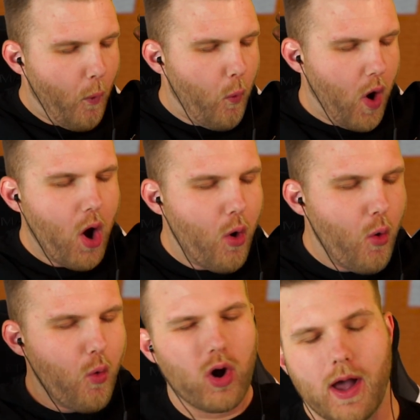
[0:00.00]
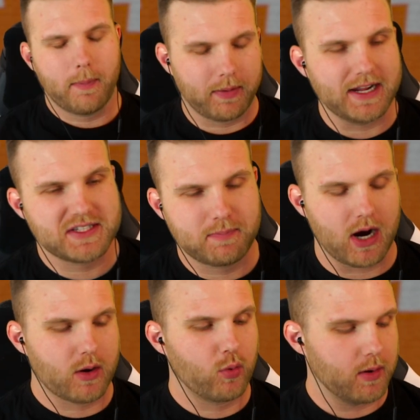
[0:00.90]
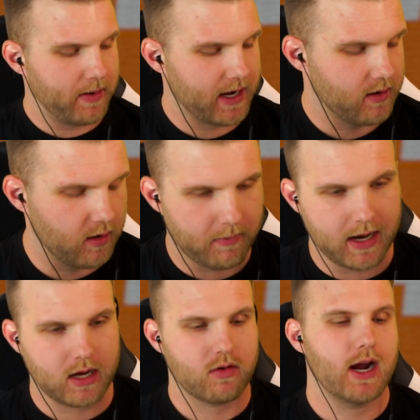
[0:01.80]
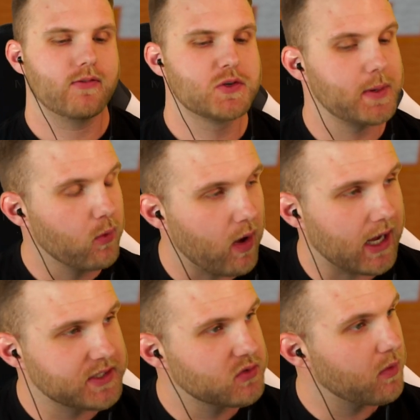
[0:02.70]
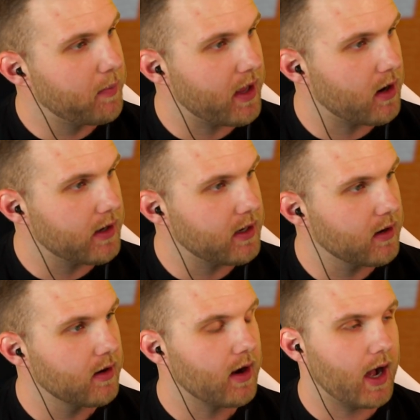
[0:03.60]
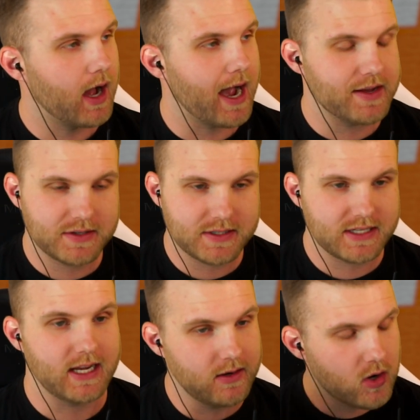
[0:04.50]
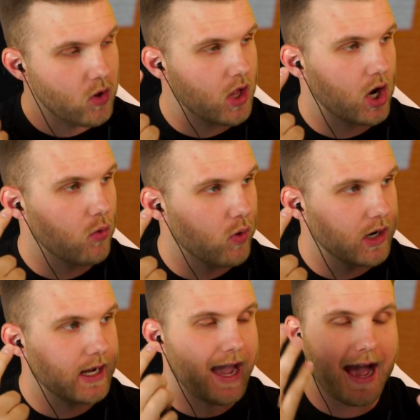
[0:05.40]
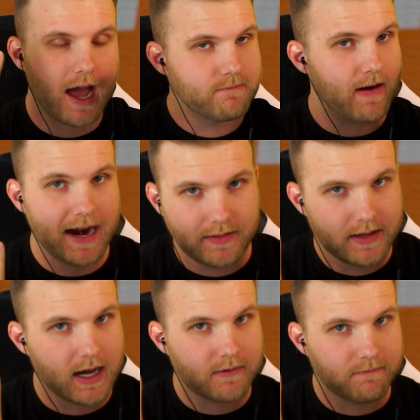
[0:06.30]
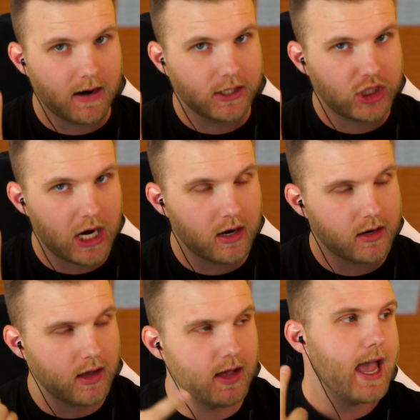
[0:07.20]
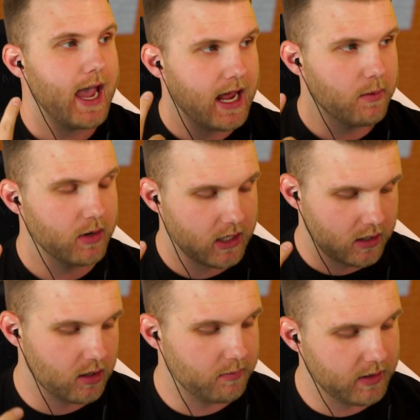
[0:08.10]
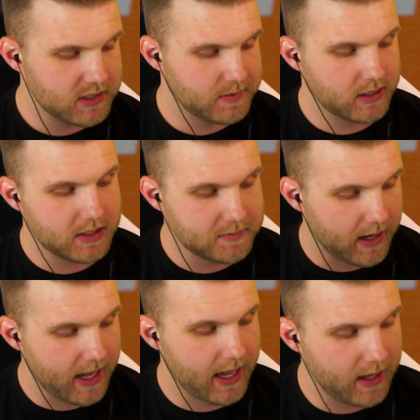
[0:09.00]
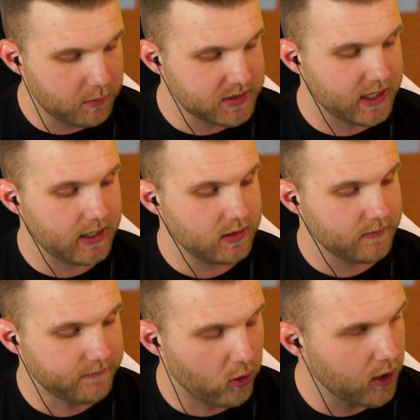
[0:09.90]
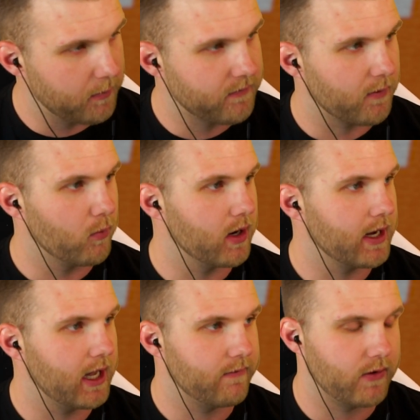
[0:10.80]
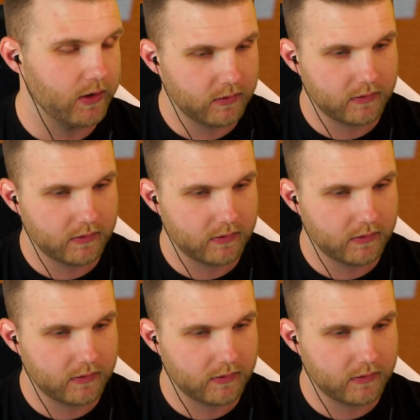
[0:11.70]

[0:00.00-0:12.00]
Woo! Playing some parkour back here on Minecraft. It's been a while since we've been on here. As you can see, no longer wearing a hat. Finally got a fresh haircut, and I'm wearing earbuds because my head was getting deformed from wearing headphones.